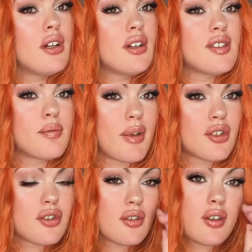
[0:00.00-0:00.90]

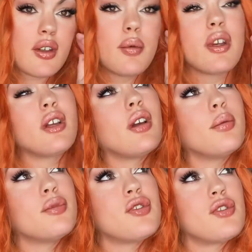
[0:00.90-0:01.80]
especially when it
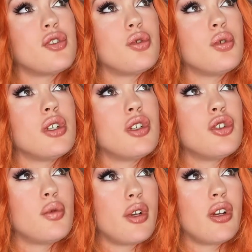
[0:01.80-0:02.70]
comes to
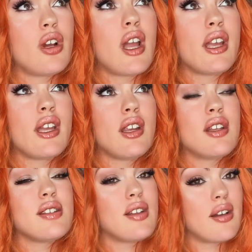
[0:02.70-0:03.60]
Twitter, I get
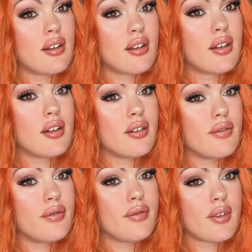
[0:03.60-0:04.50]
a ton
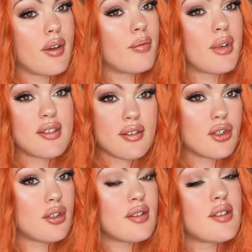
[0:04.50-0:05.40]
of
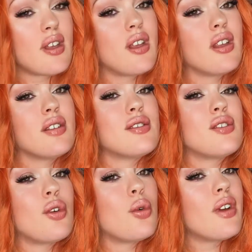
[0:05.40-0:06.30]
messages, and
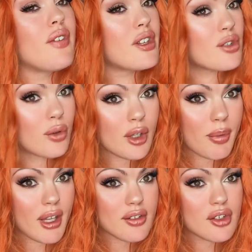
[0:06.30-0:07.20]
so if I don't get
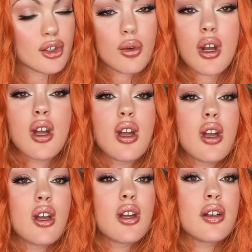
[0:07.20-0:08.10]
back to you,
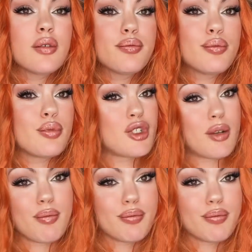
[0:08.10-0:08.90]
which I